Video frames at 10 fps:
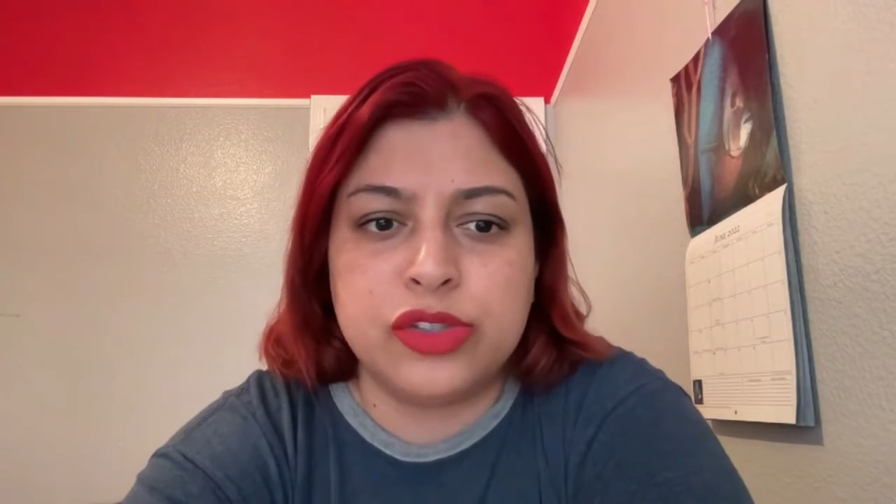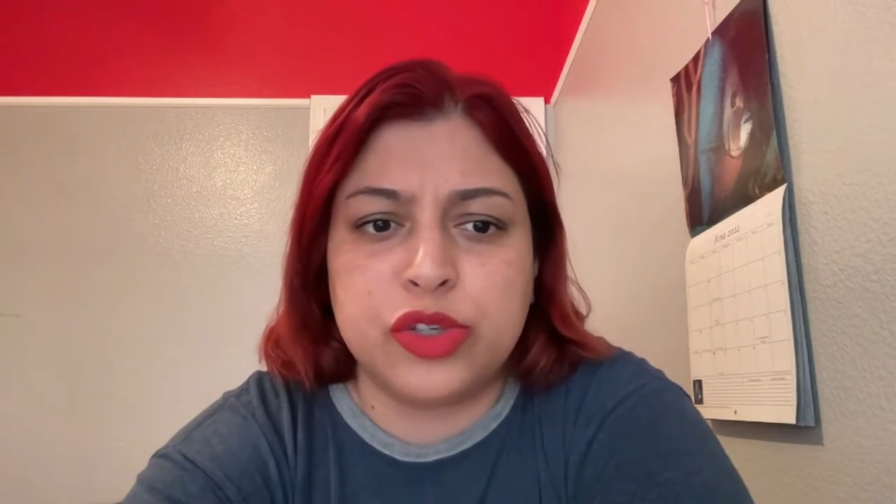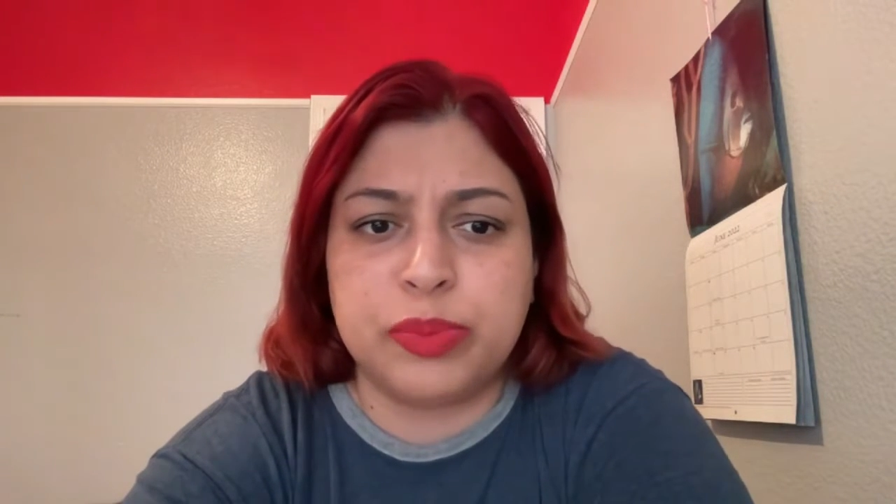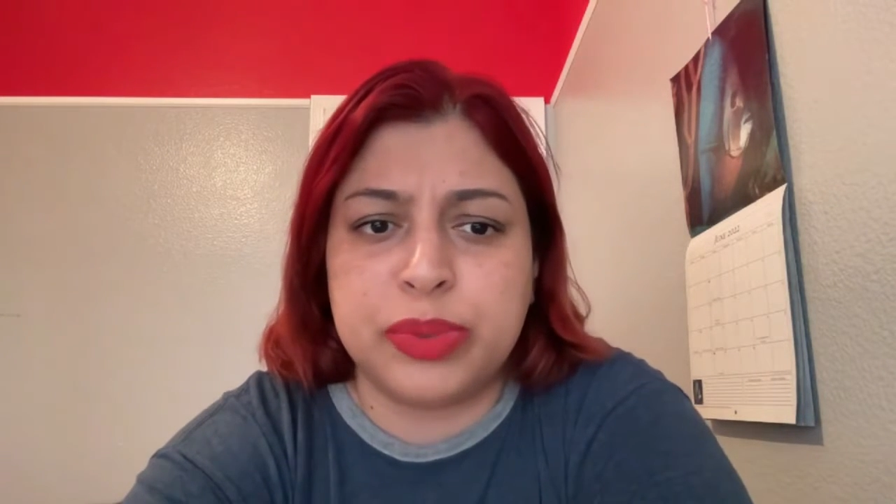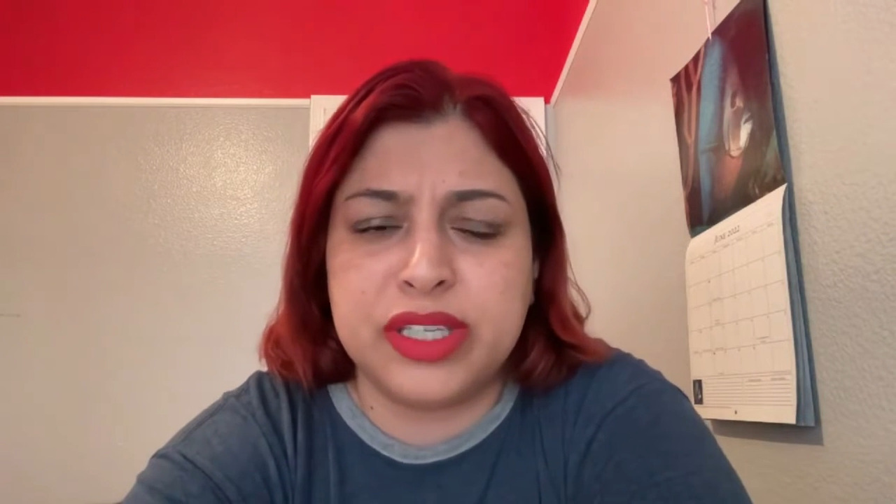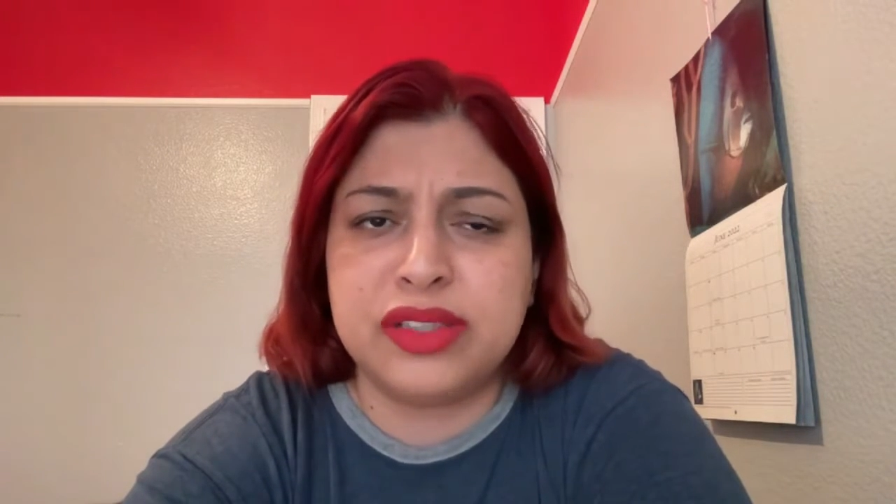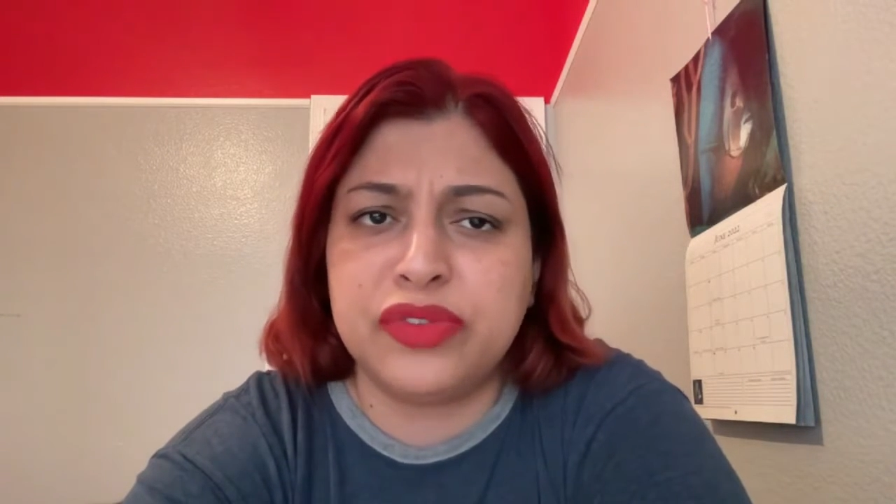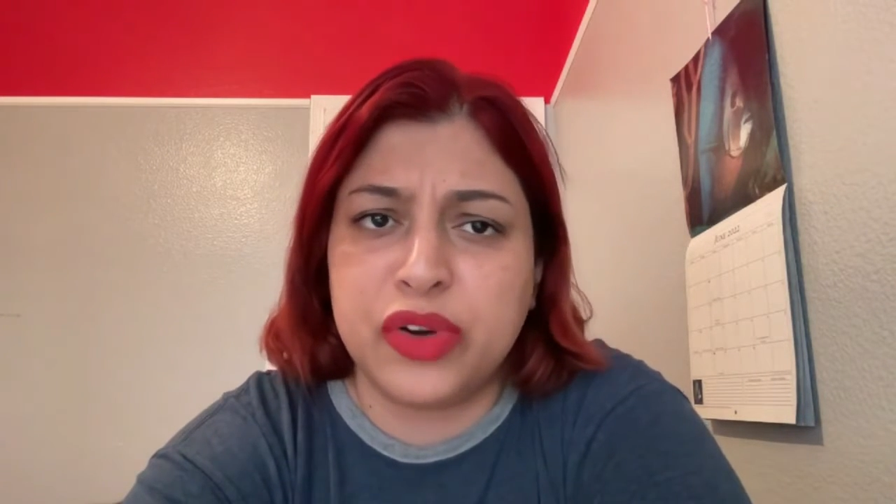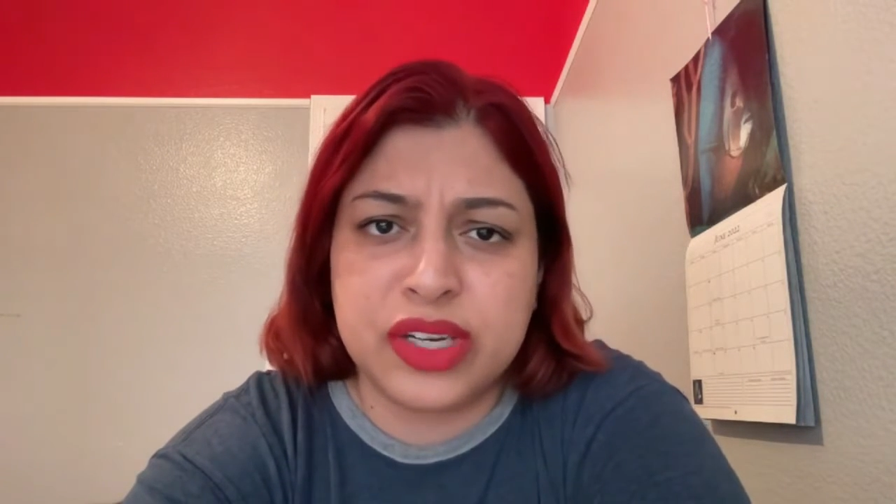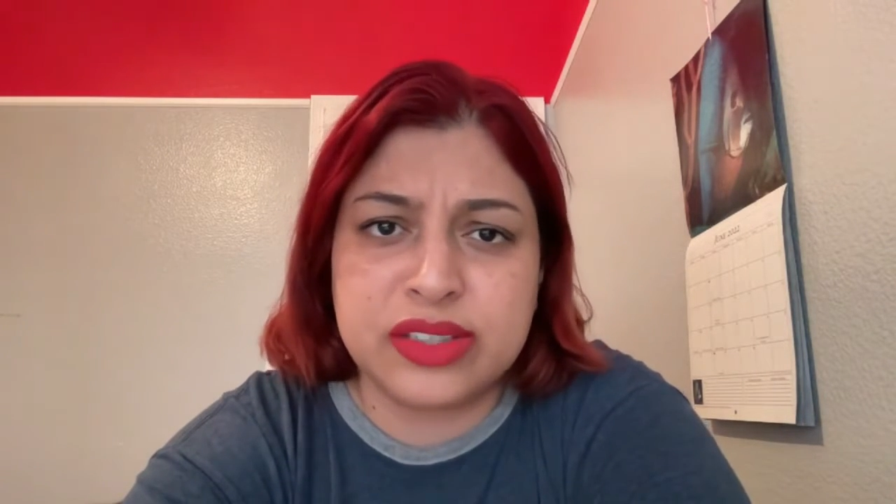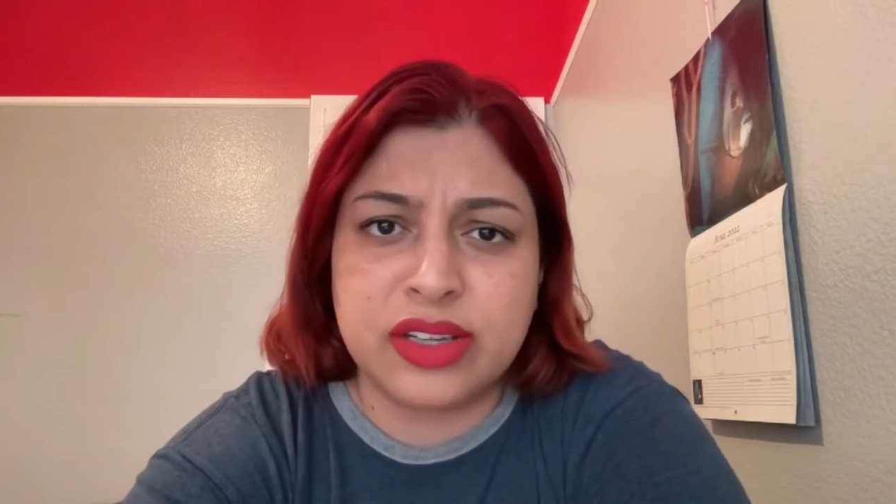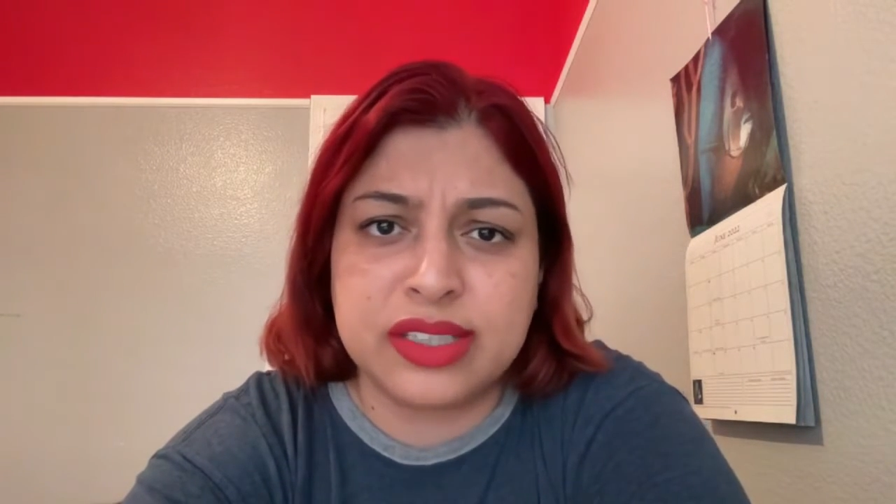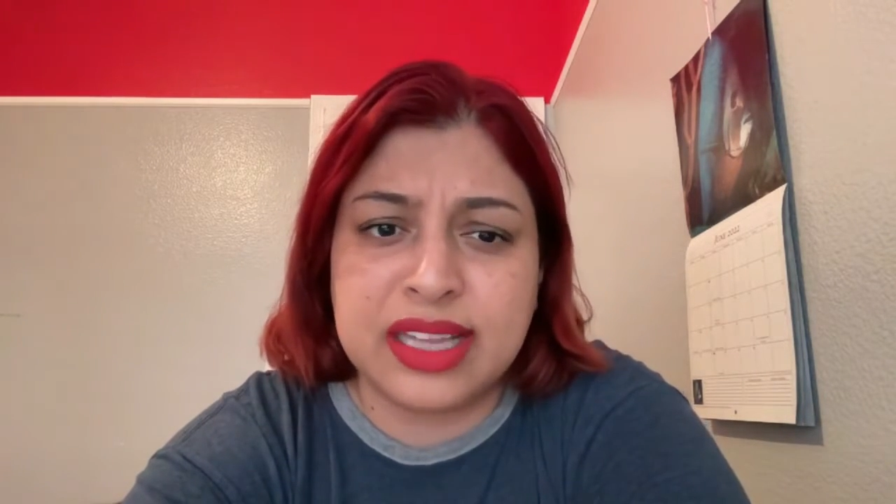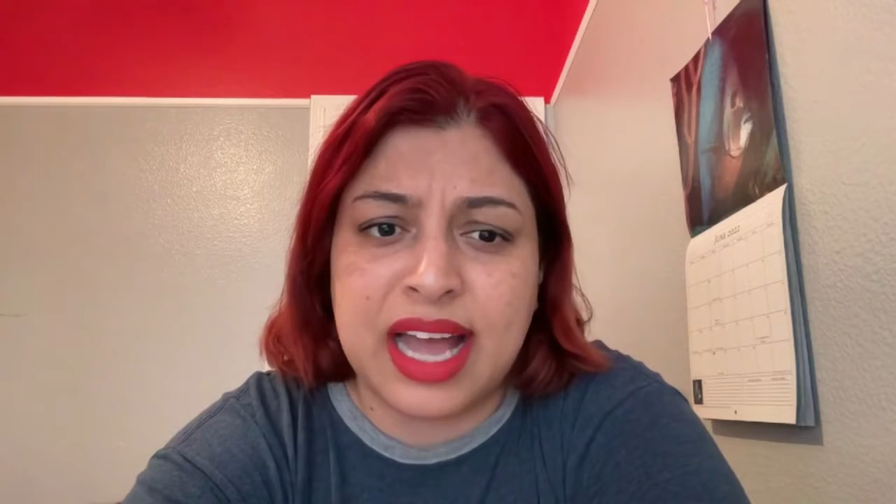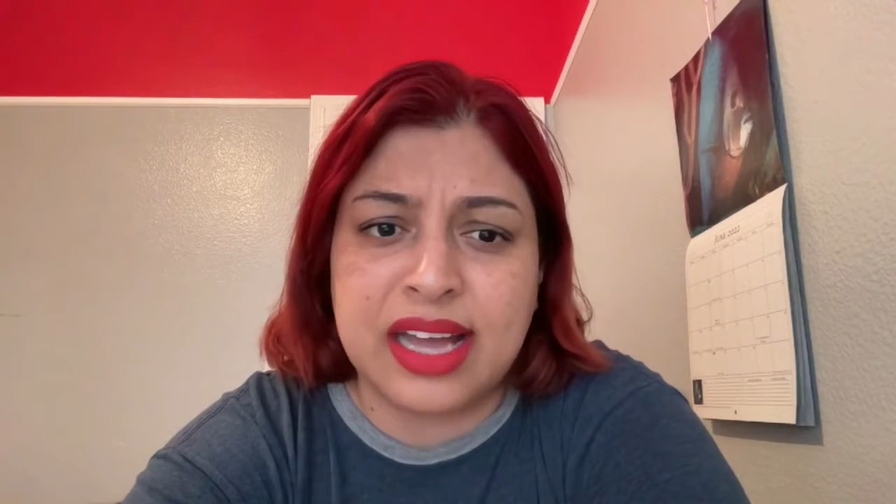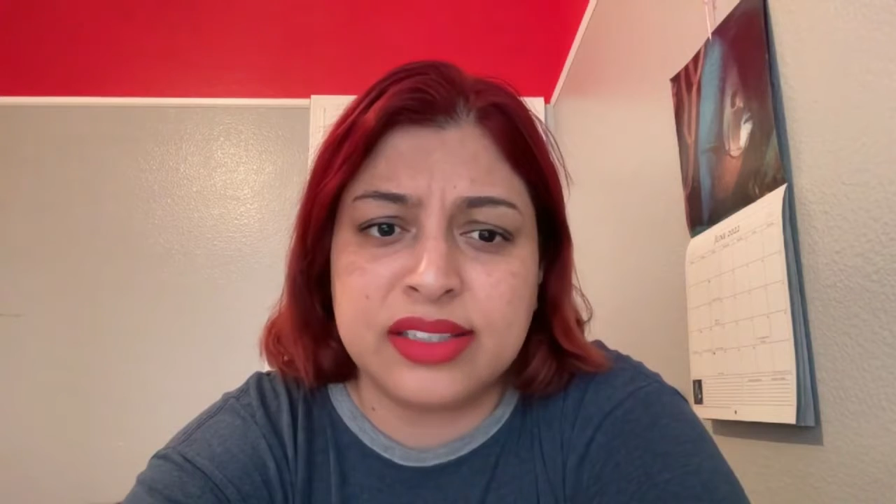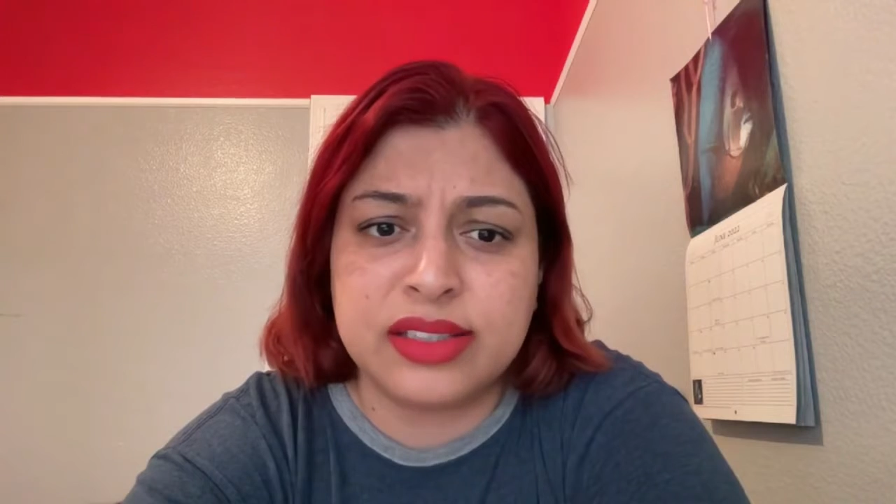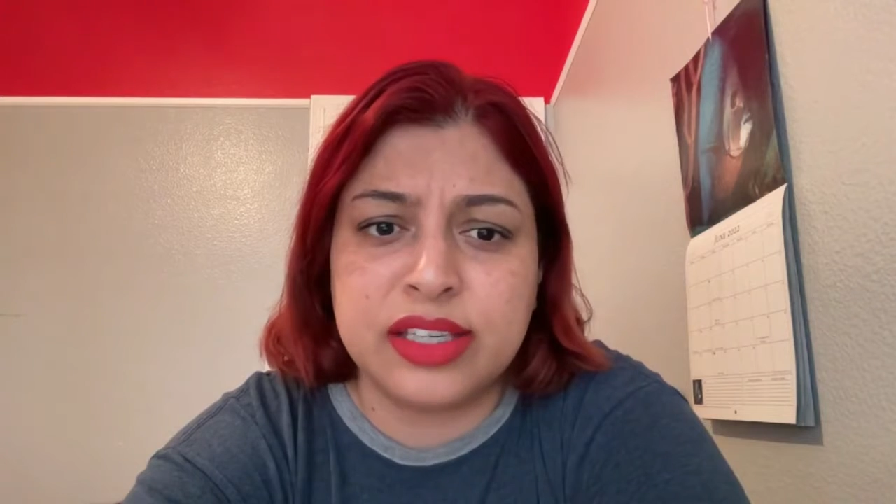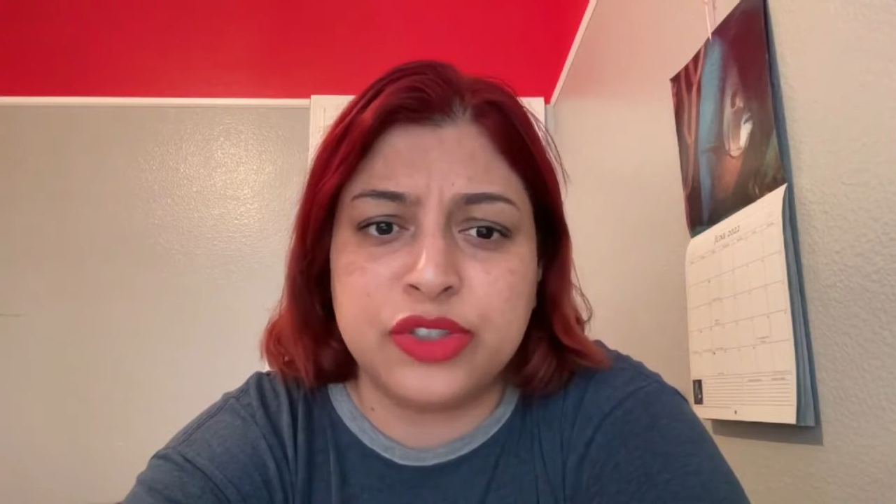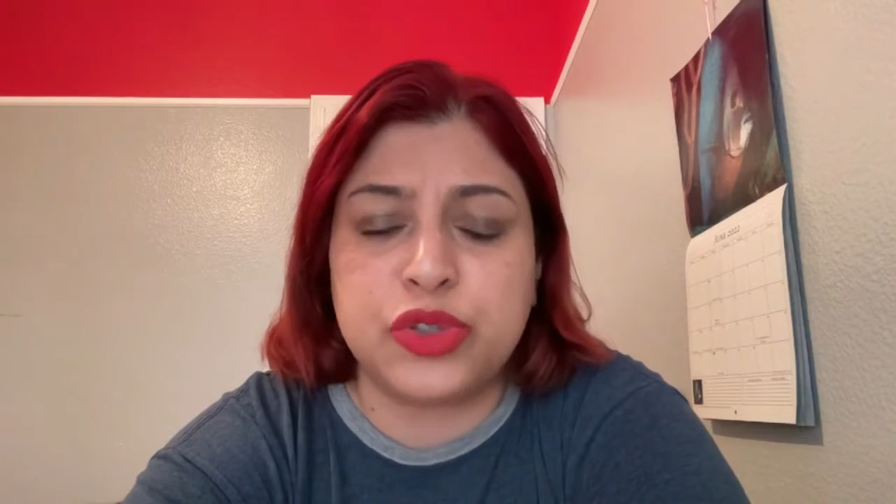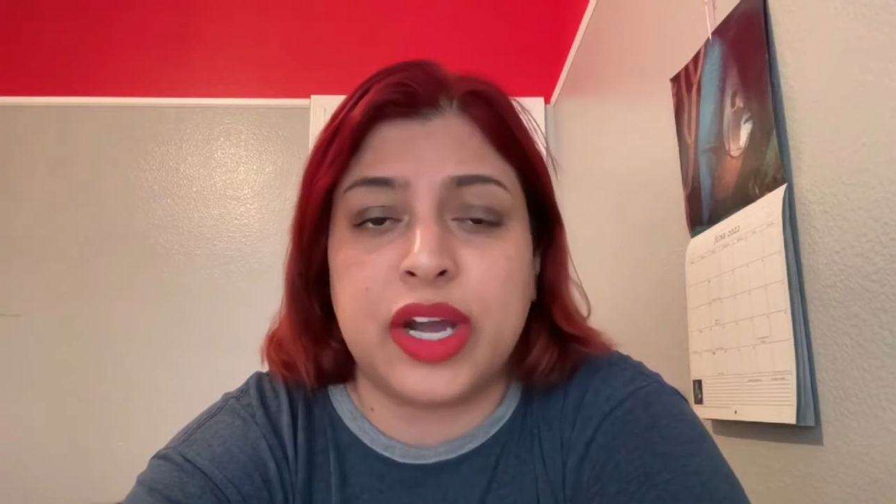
So please focus on class and